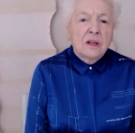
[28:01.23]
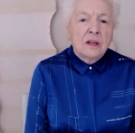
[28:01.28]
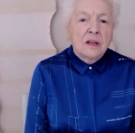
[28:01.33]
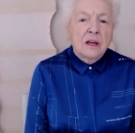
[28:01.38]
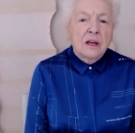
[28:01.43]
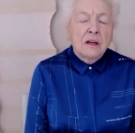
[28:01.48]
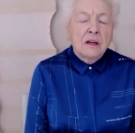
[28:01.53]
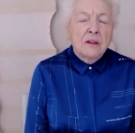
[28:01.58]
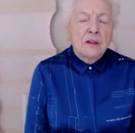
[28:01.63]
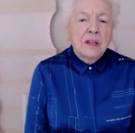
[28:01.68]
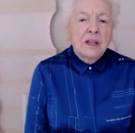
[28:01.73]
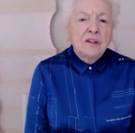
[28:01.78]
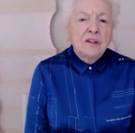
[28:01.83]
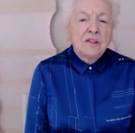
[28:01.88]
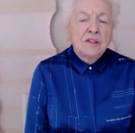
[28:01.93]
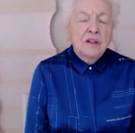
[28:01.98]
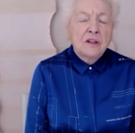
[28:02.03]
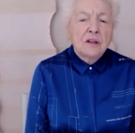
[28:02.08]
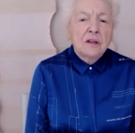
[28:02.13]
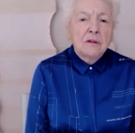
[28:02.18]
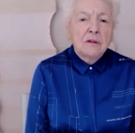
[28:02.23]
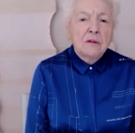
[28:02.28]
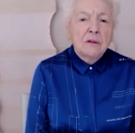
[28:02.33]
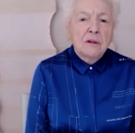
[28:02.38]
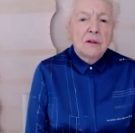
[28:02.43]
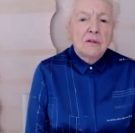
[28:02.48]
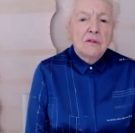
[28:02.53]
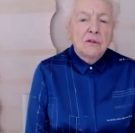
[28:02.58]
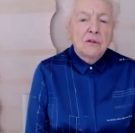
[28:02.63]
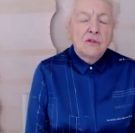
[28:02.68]
Now, these are
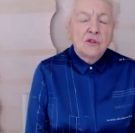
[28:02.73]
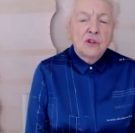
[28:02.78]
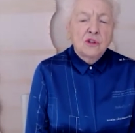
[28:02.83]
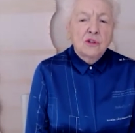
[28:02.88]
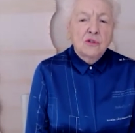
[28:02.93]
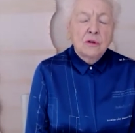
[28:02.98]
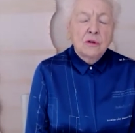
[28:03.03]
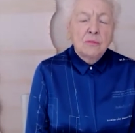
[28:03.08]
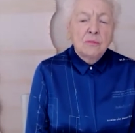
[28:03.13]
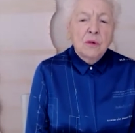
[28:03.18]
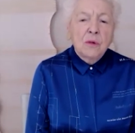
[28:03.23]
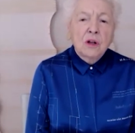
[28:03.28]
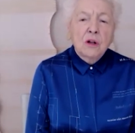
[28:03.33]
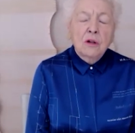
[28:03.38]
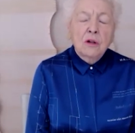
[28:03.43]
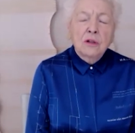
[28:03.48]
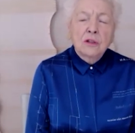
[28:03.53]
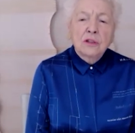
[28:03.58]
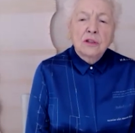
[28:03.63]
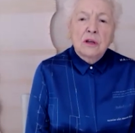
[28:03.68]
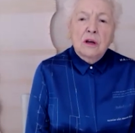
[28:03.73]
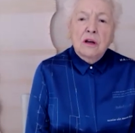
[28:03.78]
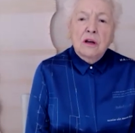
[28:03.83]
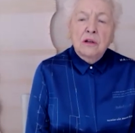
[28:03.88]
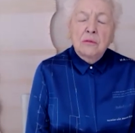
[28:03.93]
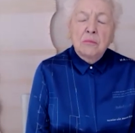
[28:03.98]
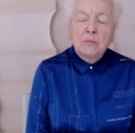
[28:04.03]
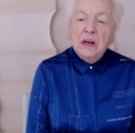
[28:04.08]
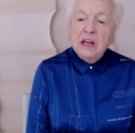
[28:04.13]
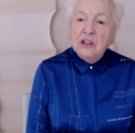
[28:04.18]
children modeled
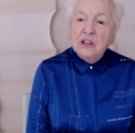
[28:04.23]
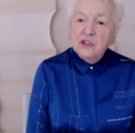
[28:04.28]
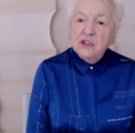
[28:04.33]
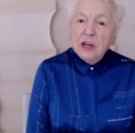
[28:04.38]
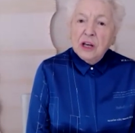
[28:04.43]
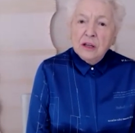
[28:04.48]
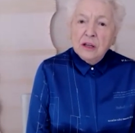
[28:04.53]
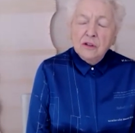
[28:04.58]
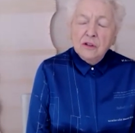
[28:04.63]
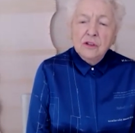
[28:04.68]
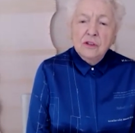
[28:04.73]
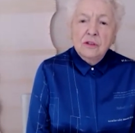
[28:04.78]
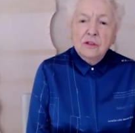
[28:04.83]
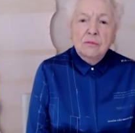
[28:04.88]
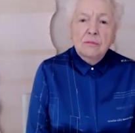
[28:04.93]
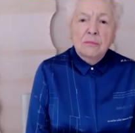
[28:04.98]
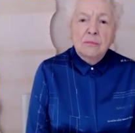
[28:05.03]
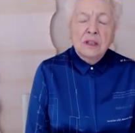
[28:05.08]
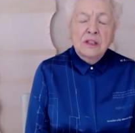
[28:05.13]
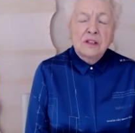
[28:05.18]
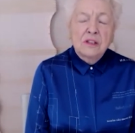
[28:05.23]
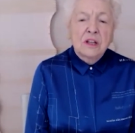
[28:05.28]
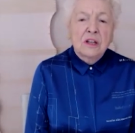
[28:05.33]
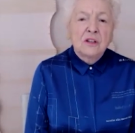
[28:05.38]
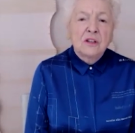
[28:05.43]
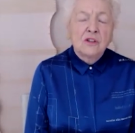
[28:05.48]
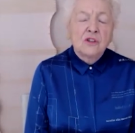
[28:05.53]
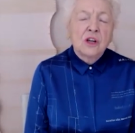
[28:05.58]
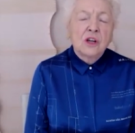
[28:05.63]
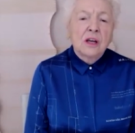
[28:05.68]
on my Giles, my
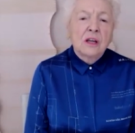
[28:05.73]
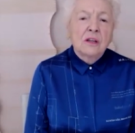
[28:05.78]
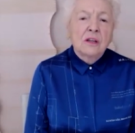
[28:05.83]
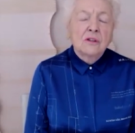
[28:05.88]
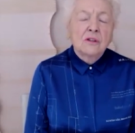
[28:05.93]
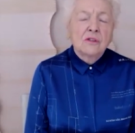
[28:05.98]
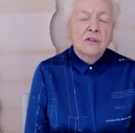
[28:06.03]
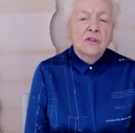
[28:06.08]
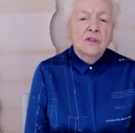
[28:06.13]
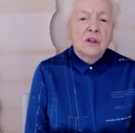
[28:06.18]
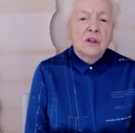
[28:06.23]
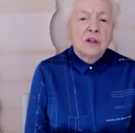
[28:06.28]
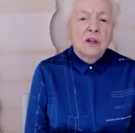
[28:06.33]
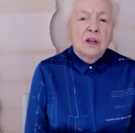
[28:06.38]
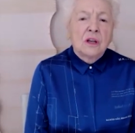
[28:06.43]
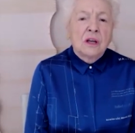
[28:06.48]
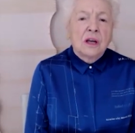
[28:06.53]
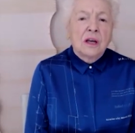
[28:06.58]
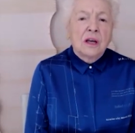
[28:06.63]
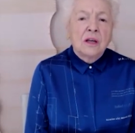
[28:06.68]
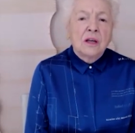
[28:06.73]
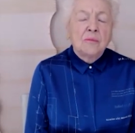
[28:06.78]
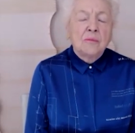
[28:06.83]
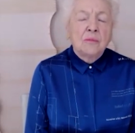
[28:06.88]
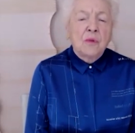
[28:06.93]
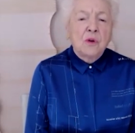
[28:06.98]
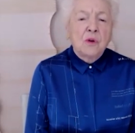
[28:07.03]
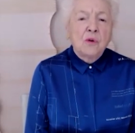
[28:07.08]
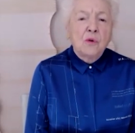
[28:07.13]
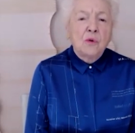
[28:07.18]
son Giles,
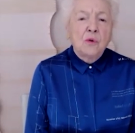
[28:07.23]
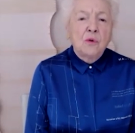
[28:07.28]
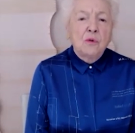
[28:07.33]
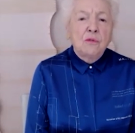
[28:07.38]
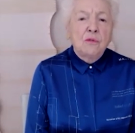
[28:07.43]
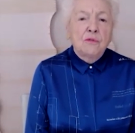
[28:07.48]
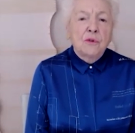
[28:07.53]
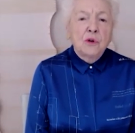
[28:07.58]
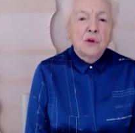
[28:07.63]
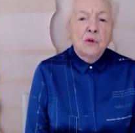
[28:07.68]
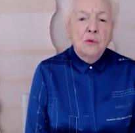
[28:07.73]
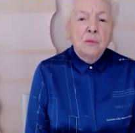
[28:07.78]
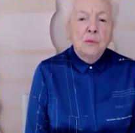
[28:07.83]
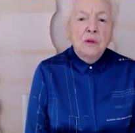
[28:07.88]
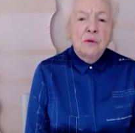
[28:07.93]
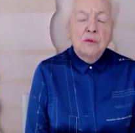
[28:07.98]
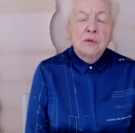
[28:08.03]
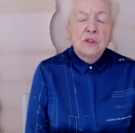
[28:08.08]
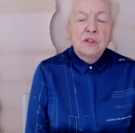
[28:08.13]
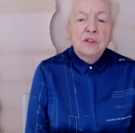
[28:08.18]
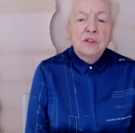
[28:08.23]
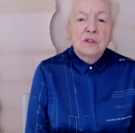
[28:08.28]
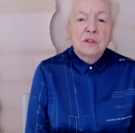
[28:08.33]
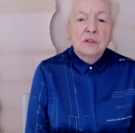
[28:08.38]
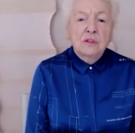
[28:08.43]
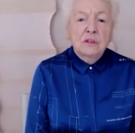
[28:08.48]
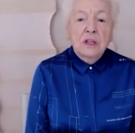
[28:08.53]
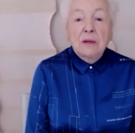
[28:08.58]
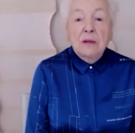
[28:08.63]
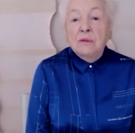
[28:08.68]
um, who for whom there
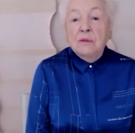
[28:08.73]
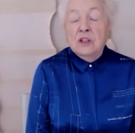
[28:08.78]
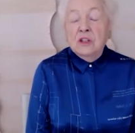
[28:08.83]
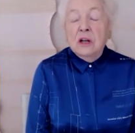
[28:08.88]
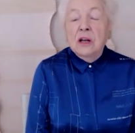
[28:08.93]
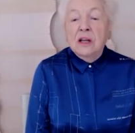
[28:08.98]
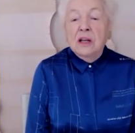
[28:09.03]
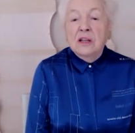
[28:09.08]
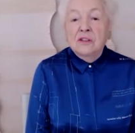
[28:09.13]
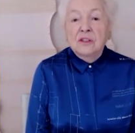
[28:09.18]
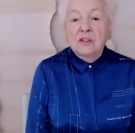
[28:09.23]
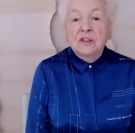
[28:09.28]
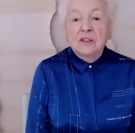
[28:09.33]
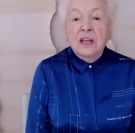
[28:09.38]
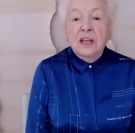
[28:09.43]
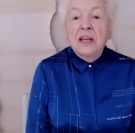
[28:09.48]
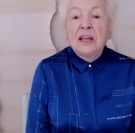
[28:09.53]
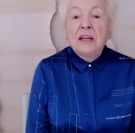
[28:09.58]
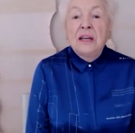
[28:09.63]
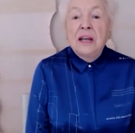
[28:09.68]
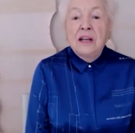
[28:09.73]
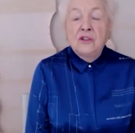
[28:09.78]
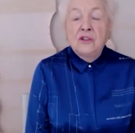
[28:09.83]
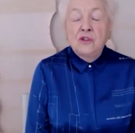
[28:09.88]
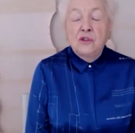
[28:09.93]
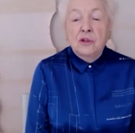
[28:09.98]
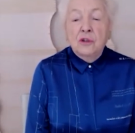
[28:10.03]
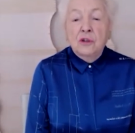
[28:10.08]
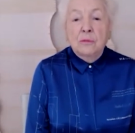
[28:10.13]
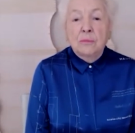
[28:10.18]
was he was classed as
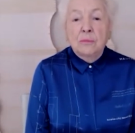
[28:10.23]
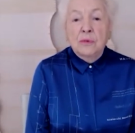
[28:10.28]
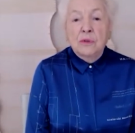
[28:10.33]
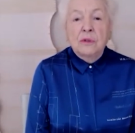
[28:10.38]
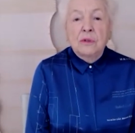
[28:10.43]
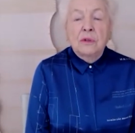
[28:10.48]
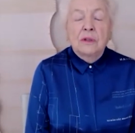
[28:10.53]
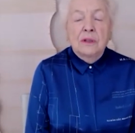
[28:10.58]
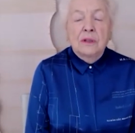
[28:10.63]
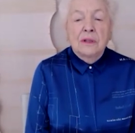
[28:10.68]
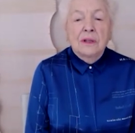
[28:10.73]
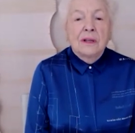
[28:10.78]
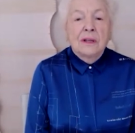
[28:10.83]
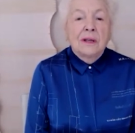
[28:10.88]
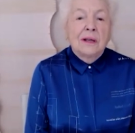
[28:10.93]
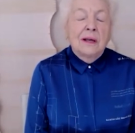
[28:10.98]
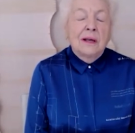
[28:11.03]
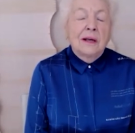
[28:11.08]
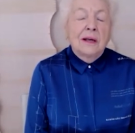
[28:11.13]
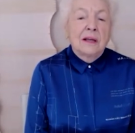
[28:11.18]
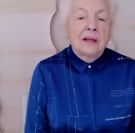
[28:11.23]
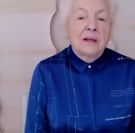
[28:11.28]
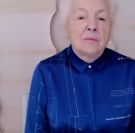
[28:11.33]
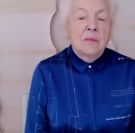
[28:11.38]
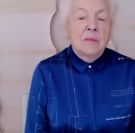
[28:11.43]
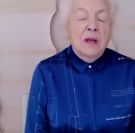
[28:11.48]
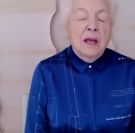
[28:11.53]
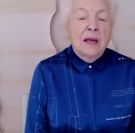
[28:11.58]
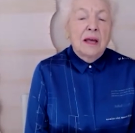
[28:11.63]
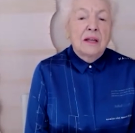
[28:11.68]
ineducable
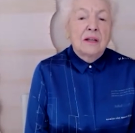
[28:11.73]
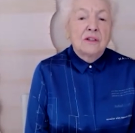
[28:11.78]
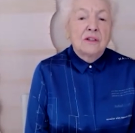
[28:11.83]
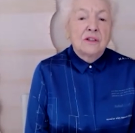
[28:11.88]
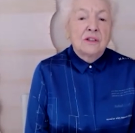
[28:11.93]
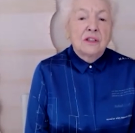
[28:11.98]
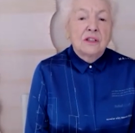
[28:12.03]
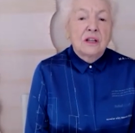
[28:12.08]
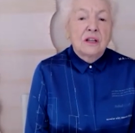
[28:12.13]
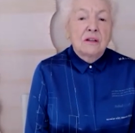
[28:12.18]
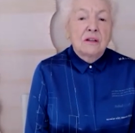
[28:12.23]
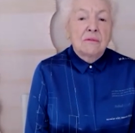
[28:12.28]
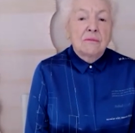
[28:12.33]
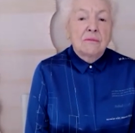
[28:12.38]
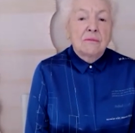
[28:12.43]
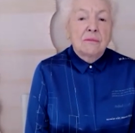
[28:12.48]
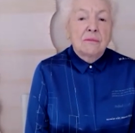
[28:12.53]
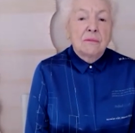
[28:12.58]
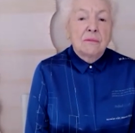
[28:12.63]
um, and uh,